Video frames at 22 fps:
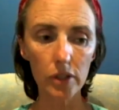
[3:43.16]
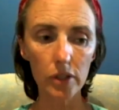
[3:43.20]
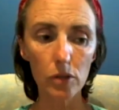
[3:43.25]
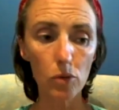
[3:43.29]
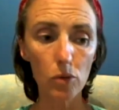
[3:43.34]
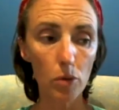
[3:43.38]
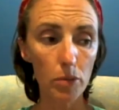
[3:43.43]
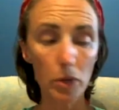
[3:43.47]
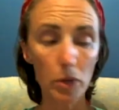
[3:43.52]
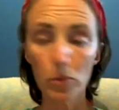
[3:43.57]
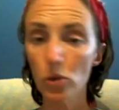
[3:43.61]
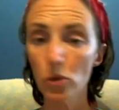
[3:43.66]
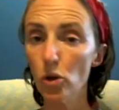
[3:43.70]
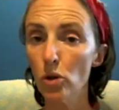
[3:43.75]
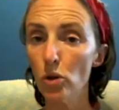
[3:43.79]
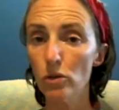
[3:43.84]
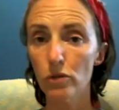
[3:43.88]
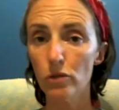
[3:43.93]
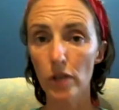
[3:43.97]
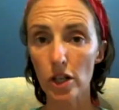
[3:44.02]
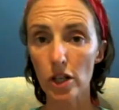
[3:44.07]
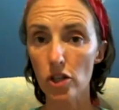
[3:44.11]
what people call
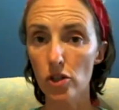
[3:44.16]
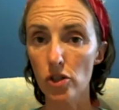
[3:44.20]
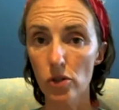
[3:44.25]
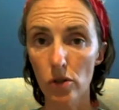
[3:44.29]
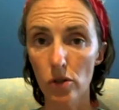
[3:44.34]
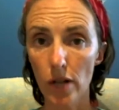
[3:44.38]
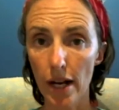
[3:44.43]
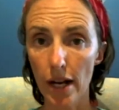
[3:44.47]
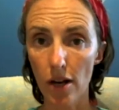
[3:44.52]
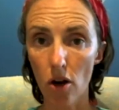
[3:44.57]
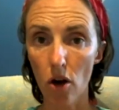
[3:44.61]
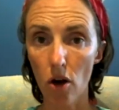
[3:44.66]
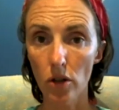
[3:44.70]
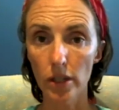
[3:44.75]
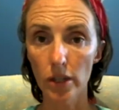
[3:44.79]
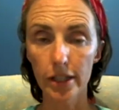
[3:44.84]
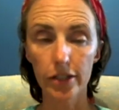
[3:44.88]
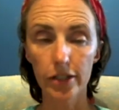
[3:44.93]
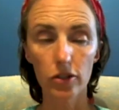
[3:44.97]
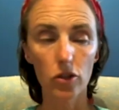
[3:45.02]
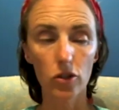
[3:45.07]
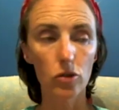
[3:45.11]
a functional
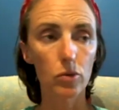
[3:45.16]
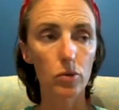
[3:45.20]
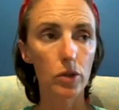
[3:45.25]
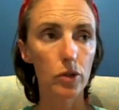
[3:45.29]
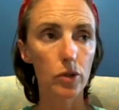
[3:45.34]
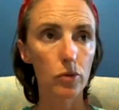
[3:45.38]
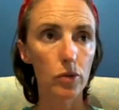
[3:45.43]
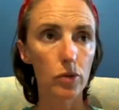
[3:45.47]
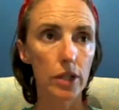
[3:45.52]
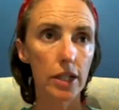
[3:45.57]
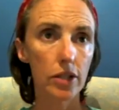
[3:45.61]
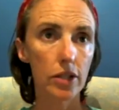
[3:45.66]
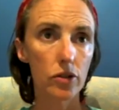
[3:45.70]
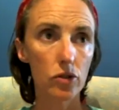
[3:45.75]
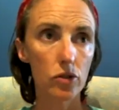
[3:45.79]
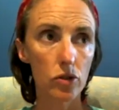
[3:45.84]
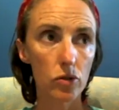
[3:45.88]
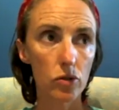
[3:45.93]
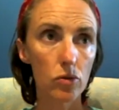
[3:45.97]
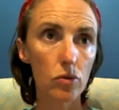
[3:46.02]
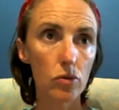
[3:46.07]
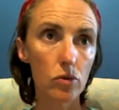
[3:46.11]
alcoholic. No one really
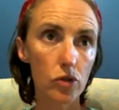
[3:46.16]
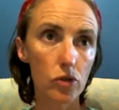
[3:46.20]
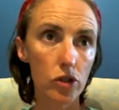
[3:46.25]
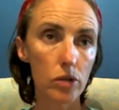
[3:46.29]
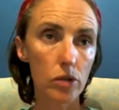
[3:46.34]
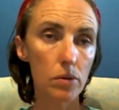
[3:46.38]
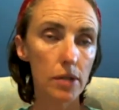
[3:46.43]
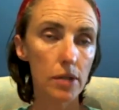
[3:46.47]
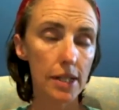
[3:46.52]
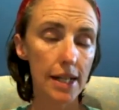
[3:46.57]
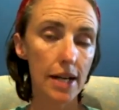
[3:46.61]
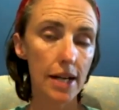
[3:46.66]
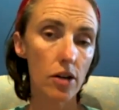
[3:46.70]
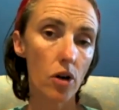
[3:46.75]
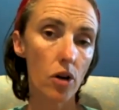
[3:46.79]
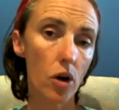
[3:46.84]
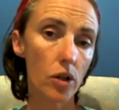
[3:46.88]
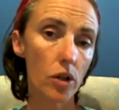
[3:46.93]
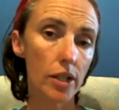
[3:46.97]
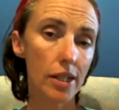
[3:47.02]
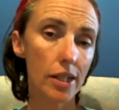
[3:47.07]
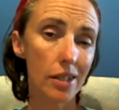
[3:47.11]
knew she was an
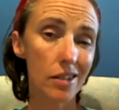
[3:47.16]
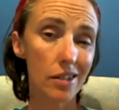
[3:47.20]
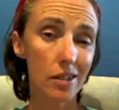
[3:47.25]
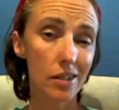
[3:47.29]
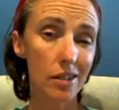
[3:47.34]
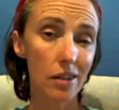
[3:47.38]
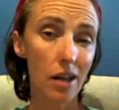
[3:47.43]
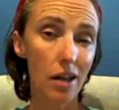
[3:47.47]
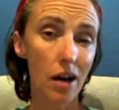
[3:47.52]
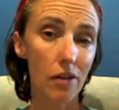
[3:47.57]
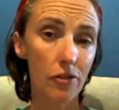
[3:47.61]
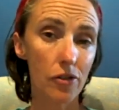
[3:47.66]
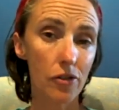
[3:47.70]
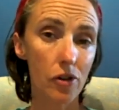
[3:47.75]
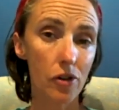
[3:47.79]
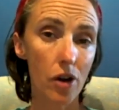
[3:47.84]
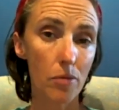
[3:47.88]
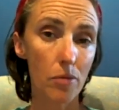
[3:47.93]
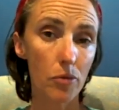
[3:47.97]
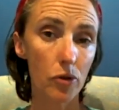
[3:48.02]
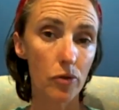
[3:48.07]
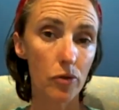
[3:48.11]
alcoholic until after
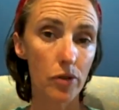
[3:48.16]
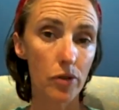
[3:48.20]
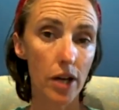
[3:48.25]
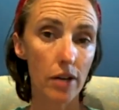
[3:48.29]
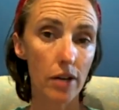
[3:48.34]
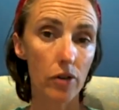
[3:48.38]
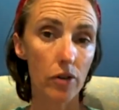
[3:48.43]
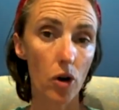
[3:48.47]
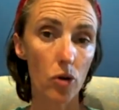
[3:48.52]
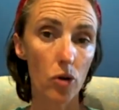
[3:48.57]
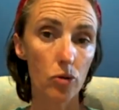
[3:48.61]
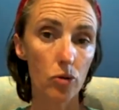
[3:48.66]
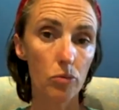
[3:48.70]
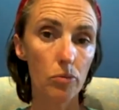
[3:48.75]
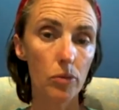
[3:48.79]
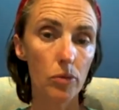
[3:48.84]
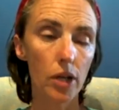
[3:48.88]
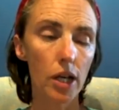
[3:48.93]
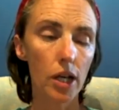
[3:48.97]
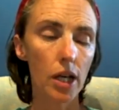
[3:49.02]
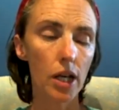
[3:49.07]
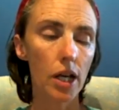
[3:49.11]
I moved out of
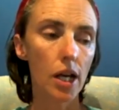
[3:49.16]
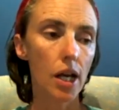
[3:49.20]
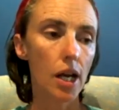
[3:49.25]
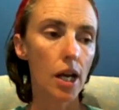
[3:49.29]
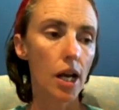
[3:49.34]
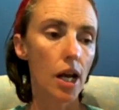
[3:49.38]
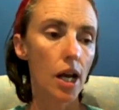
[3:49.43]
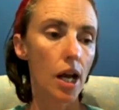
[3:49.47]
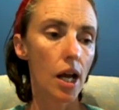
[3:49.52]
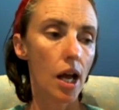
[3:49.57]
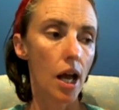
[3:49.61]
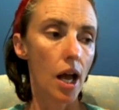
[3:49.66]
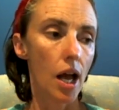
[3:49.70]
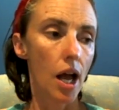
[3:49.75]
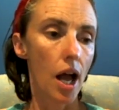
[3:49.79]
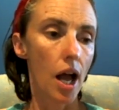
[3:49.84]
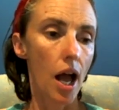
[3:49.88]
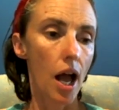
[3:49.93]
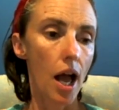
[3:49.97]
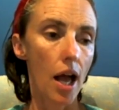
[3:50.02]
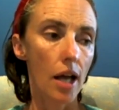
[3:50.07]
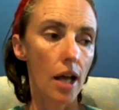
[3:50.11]
home.
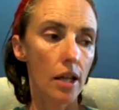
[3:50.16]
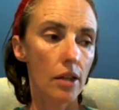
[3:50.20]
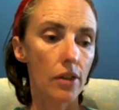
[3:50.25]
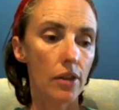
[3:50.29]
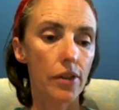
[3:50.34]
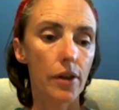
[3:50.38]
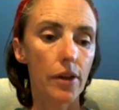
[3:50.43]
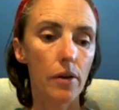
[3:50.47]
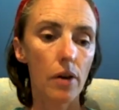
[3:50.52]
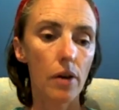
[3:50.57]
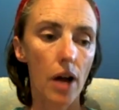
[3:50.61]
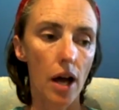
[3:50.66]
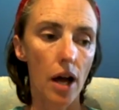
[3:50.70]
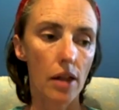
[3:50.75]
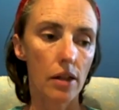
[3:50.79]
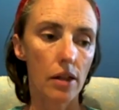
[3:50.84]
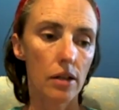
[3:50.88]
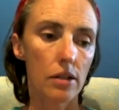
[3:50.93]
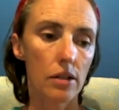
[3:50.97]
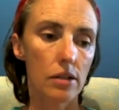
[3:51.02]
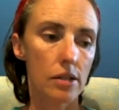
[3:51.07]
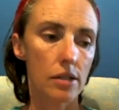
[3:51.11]
And there are
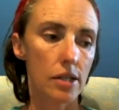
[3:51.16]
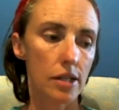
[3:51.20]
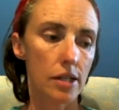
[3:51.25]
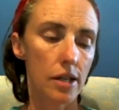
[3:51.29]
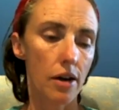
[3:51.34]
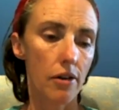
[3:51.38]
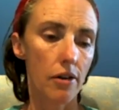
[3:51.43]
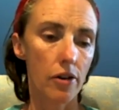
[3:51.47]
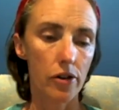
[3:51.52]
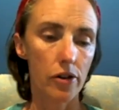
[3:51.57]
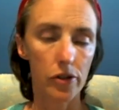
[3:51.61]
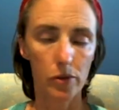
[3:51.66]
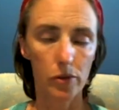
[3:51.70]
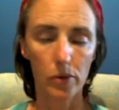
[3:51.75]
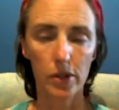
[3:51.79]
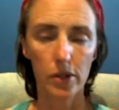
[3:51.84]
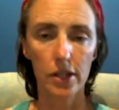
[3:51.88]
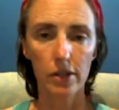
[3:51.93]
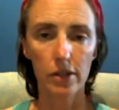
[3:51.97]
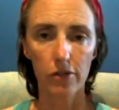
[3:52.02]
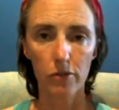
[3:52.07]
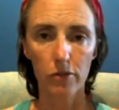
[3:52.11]
other scenarios
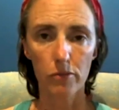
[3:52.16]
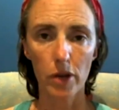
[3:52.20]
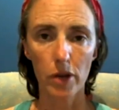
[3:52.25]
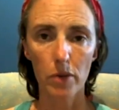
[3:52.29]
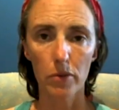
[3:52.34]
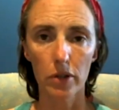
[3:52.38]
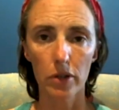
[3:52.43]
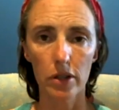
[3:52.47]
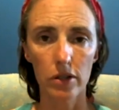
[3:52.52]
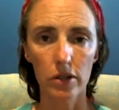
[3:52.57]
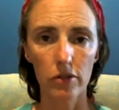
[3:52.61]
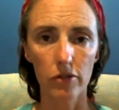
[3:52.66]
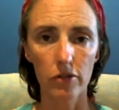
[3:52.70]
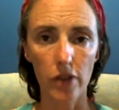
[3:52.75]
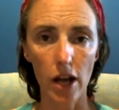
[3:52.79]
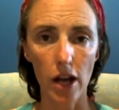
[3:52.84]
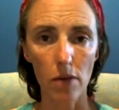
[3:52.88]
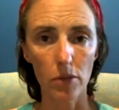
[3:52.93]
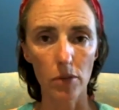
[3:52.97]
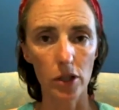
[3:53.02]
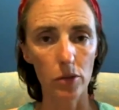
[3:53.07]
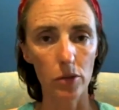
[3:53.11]
with different people in the
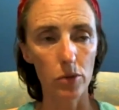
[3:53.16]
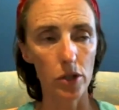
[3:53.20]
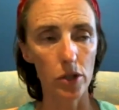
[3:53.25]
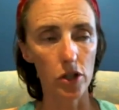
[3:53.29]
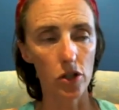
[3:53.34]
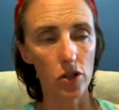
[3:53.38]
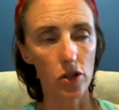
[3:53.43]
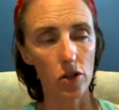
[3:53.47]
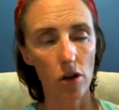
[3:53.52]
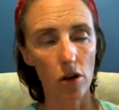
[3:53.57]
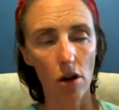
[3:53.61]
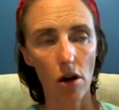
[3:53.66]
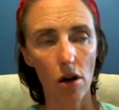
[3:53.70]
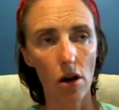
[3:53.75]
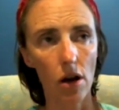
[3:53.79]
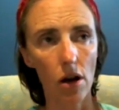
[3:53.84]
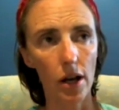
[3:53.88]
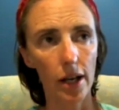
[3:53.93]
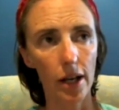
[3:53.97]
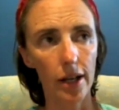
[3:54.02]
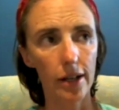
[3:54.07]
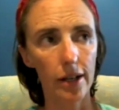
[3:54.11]
family which
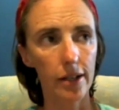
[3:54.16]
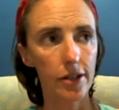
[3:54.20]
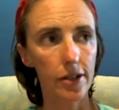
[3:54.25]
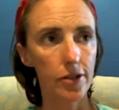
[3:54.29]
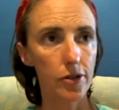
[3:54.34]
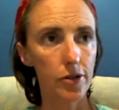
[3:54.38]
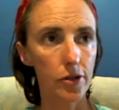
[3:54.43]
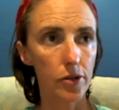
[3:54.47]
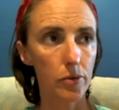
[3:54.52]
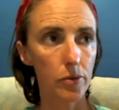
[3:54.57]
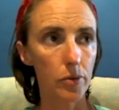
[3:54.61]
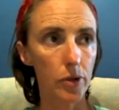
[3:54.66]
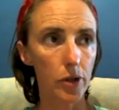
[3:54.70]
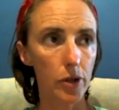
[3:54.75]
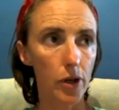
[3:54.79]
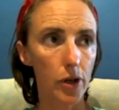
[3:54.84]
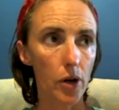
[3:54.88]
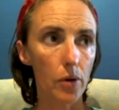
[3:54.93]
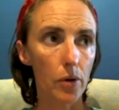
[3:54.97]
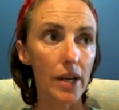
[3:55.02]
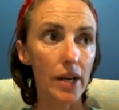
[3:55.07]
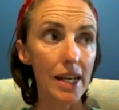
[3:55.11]
I do not want to
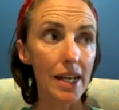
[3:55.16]
go